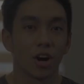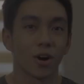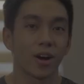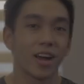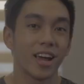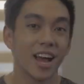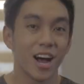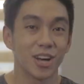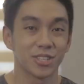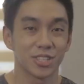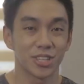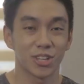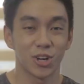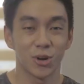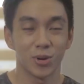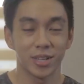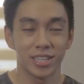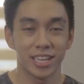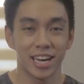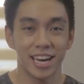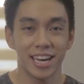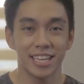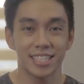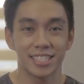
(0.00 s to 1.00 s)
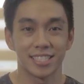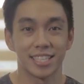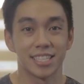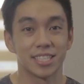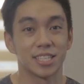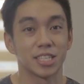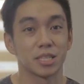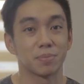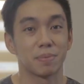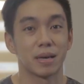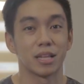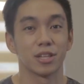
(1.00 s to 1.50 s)
Alright, how's it going, guys?
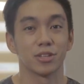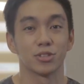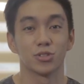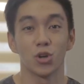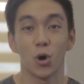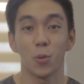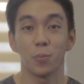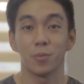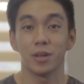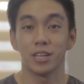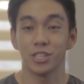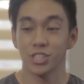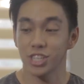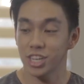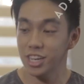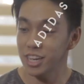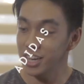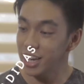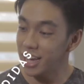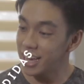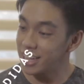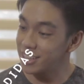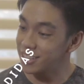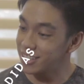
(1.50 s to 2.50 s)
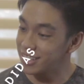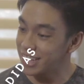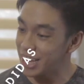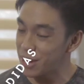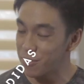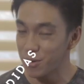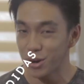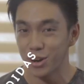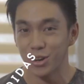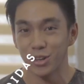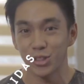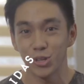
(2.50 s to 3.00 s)
This is Paelodopeninja, and
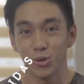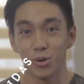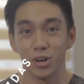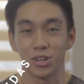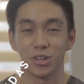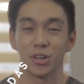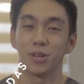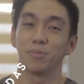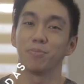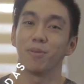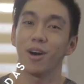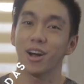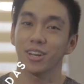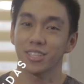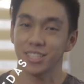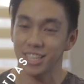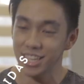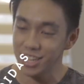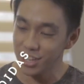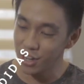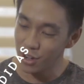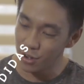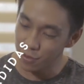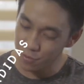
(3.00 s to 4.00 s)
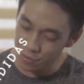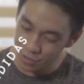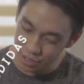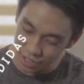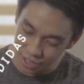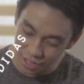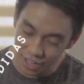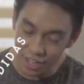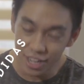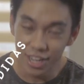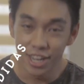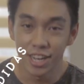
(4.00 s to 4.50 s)
today we're gonna do an unboxing of
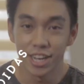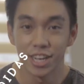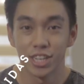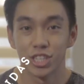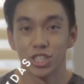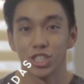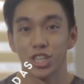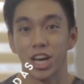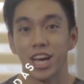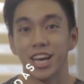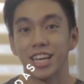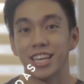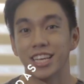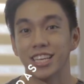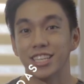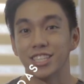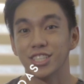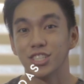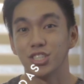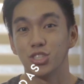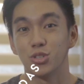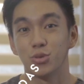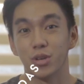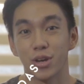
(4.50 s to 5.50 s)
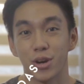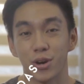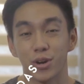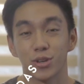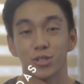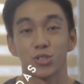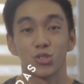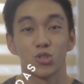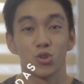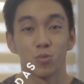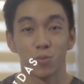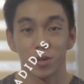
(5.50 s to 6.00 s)
the Chinese New
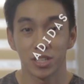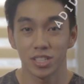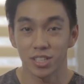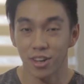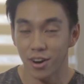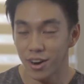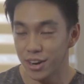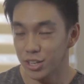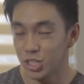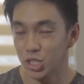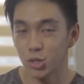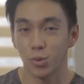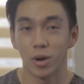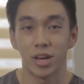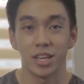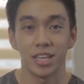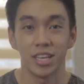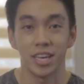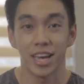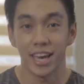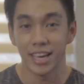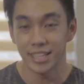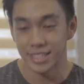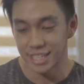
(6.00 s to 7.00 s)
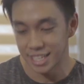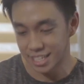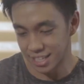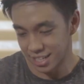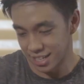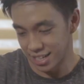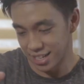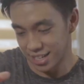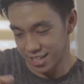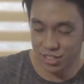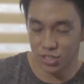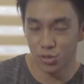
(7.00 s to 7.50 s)
Year Superstar
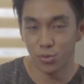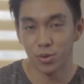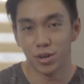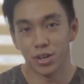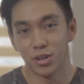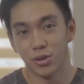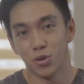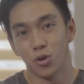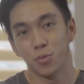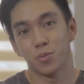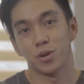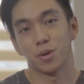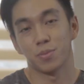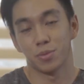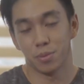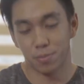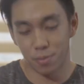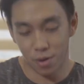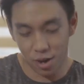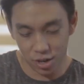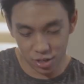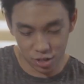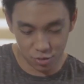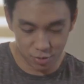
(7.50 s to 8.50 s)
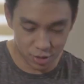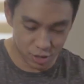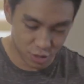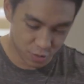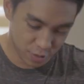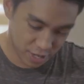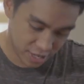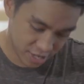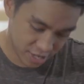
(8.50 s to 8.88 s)
2018. So we're gonna open up the box real